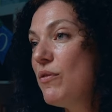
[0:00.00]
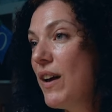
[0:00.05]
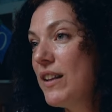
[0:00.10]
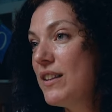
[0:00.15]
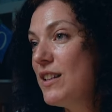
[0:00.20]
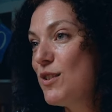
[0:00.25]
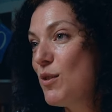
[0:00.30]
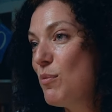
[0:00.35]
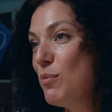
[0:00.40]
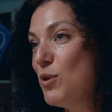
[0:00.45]
have
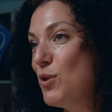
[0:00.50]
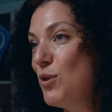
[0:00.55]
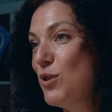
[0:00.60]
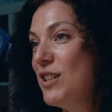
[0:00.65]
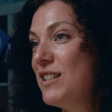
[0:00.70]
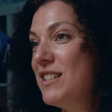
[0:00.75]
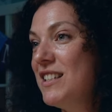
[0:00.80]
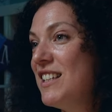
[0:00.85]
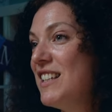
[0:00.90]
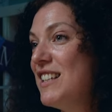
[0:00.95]
had this
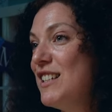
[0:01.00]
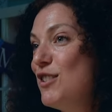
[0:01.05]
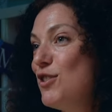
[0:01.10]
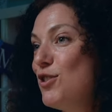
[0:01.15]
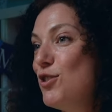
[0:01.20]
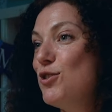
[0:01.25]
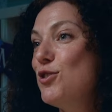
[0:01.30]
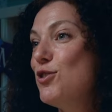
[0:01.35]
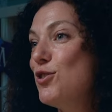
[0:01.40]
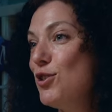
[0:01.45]
opportunity
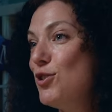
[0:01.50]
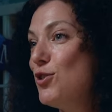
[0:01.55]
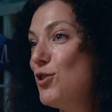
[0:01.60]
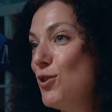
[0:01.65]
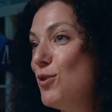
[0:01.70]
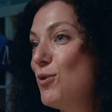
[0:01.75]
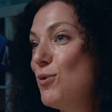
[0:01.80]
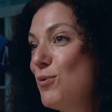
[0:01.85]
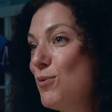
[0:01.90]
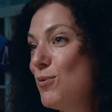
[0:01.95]
to to
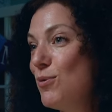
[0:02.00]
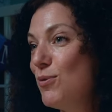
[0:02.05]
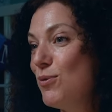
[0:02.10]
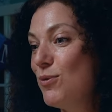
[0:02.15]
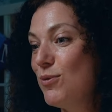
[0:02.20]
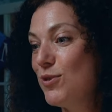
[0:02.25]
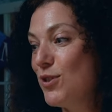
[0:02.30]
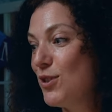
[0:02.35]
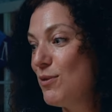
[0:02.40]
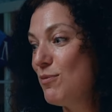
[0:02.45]
do
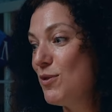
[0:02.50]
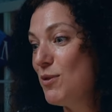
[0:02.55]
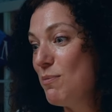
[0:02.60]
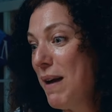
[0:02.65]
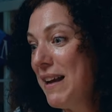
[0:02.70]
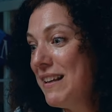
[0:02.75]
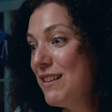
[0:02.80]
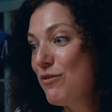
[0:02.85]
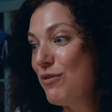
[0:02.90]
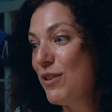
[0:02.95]
to, to
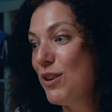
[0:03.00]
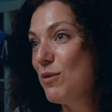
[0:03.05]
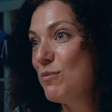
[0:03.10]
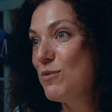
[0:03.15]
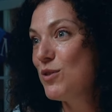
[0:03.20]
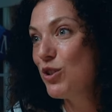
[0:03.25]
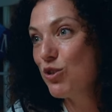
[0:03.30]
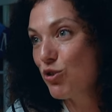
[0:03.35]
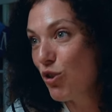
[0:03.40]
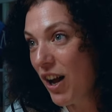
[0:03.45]
make
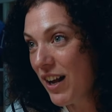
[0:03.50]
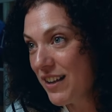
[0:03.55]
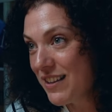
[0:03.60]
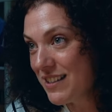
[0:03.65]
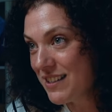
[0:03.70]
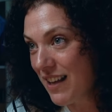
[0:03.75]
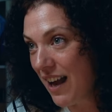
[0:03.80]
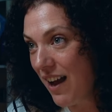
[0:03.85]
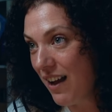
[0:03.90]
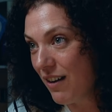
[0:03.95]
films to try
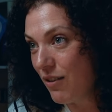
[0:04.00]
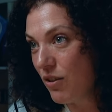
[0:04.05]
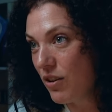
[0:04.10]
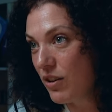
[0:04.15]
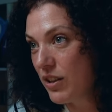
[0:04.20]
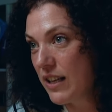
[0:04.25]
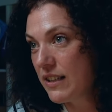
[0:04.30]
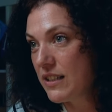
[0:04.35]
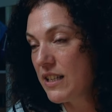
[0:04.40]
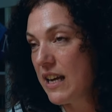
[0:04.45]
this out.
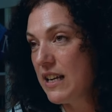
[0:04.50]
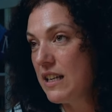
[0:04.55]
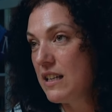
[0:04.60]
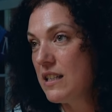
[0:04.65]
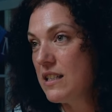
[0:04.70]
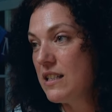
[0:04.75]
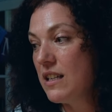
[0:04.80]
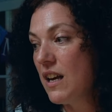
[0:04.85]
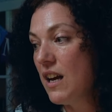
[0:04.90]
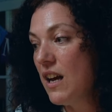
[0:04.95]
It
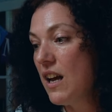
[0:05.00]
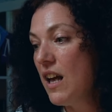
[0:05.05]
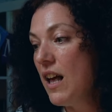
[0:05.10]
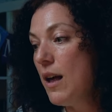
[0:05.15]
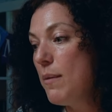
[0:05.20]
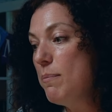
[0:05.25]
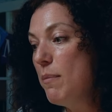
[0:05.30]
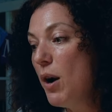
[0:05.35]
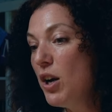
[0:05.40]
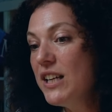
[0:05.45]
takes
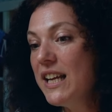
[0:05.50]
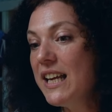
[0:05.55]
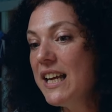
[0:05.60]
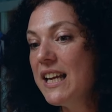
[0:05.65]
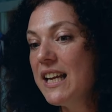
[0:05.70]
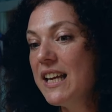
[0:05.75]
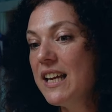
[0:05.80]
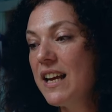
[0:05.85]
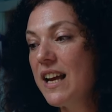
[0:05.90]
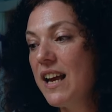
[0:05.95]

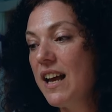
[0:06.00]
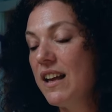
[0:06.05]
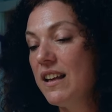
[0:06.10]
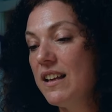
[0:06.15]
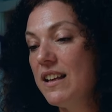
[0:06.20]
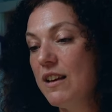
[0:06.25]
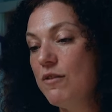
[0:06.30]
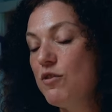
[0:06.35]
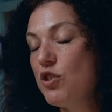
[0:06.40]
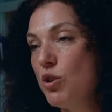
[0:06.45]
money
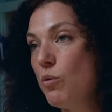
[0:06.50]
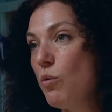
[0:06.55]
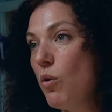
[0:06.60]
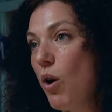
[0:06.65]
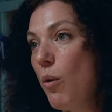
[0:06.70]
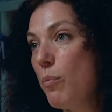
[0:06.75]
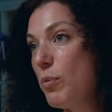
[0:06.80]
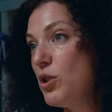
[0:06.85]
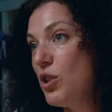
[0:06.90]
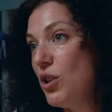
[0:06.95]
gives you
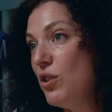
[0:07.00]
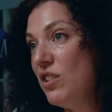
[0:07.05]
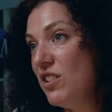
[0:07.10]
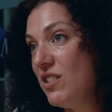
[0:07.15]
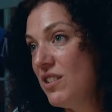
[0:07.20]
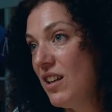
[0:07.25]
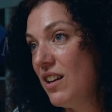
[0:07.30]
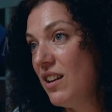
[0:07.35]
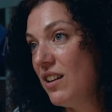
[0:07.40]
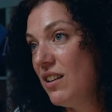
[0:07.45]

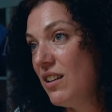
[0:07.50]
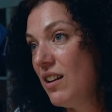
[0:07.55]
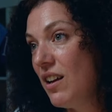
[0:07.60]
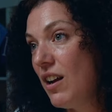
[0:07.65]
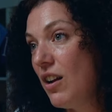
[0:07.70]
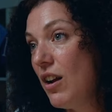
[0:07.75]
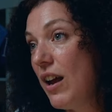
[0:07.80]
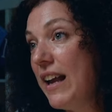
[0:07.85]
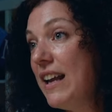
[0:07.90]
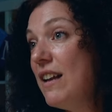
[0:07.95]
opportunity.
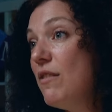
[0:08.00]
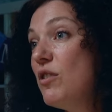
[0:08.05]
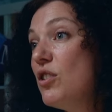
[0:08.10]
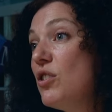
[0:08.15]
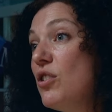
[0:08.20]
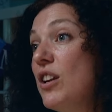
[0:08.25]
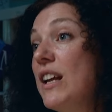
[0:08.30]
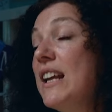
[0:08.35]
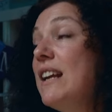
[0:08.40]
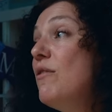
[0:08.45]

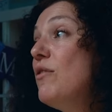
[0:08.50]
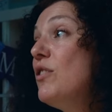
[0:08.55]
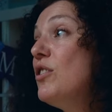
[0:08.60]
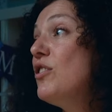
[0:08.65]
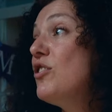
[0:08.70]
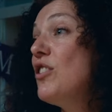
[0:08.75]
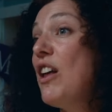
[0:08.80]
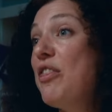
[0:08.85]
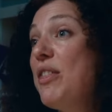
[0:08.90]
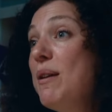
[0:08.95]
Even
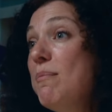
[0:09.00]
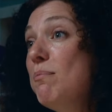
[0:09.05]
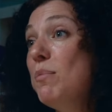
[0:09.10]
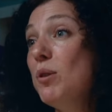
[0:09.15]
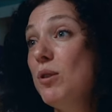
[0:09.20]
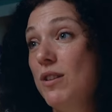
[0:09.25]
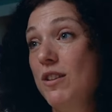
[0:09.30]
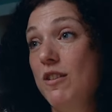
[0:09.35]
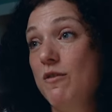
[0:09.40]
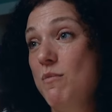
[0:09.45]
even a
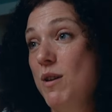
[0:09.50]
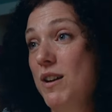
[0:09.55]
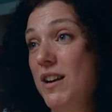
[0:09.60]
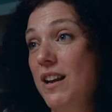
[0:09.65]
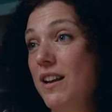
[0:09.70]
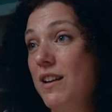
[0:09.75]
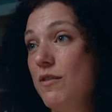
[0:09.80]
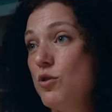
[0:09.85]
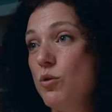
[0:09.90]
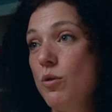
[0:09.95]
thimble of
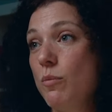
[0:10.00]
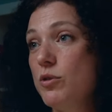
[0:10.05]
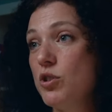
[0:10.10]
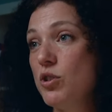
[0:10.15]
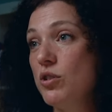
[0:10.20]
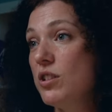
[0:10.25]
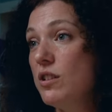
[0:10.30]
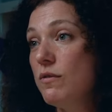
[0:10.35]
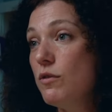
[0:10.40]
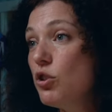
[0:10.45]
money gives you
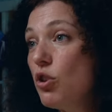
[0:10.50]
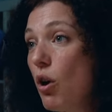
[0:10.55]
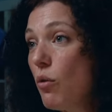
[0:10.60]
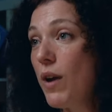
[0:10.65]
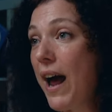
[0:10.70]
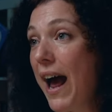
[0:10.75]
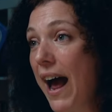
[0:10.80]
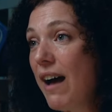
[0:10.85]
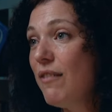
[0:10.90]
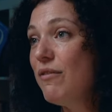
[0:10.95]
opportunity. If you
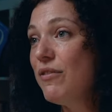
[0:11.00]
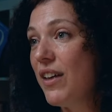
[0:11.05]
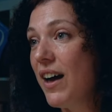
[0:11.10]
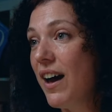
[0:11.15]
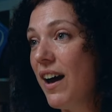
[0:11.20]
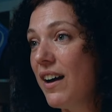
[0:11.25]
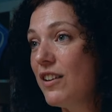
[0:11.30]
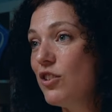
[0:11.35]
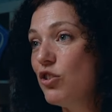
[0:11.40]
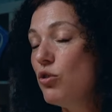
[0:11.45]
don't have
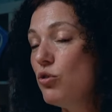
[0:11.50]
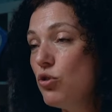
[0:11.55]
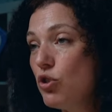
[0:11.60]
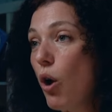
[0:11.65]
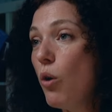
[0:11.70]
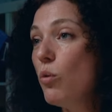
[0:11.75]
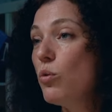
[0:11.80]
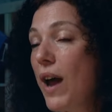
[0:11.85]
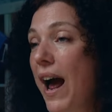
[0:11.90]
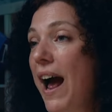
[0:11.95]
that, you
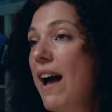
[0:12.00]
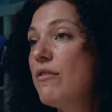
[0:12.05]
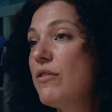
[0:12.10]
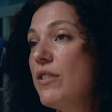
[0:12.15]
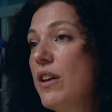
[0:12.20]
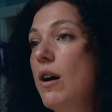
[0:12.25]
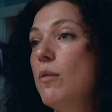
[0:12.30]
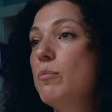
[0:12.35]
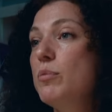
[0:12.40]
don't have that